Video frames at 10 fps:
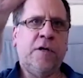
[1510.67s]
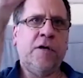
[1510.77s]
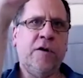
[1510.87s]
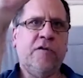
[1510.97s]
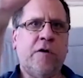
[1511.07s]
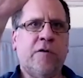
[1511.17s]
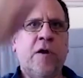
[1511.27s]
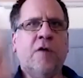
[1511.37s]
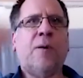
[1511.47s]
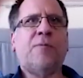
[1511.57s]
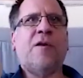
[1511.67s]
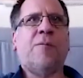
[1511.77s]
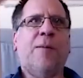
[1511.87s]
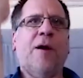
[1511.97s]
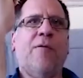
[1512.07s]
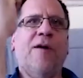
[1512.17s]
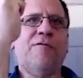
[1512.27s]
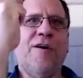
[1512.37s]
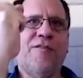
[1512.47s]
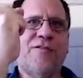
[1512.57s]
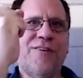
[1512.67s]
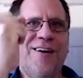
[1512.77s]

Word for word: Here it is here, represented by my right fist.